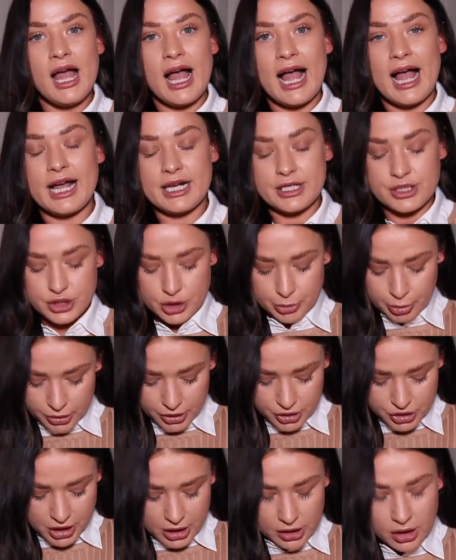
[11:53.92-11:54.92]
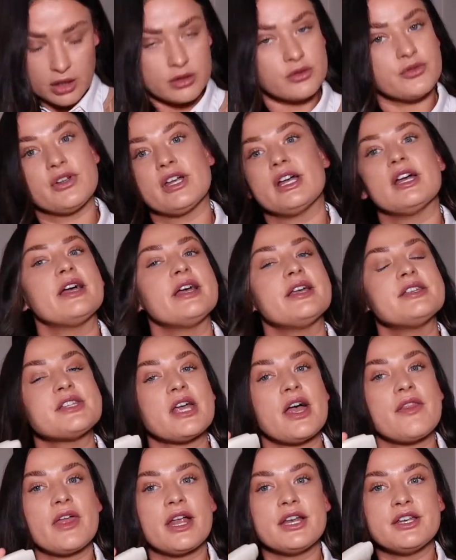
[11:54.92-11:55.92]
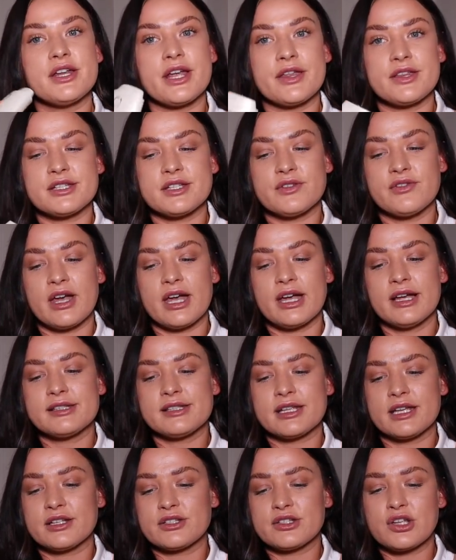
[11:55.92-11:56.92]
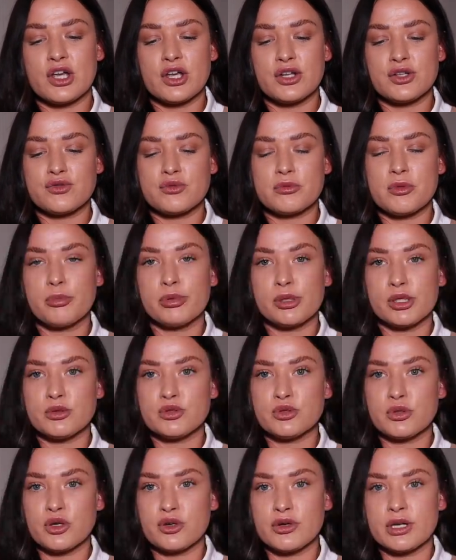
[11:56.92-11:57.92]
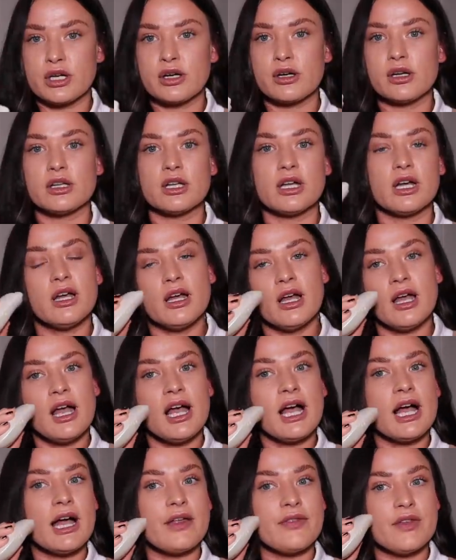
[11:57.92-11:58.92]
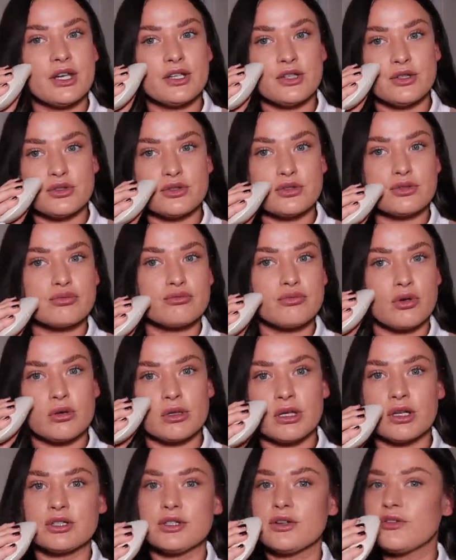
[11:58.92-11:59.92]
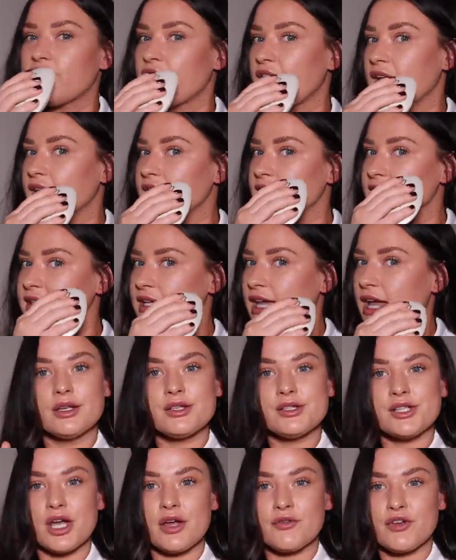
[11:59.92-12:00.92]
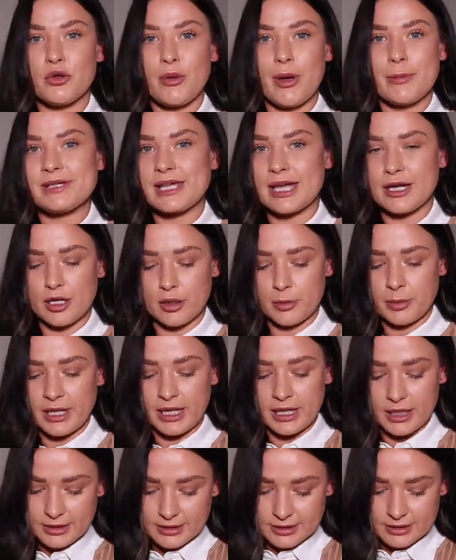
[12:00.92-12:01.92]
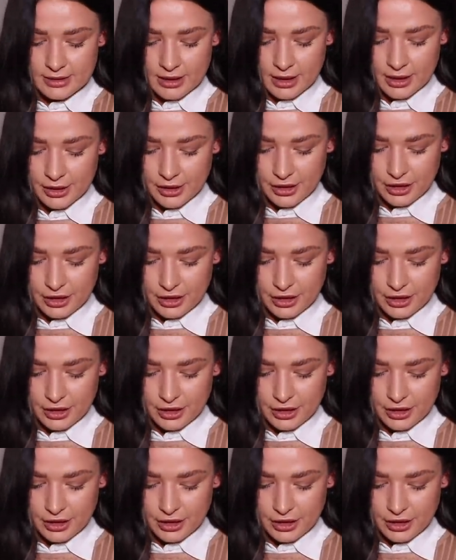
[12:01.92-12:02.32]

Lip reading: and you put the gel on first, and then you get this device. It turns from a blue to a green colour, and then you just roll it on your face. So I've got a website up here to tell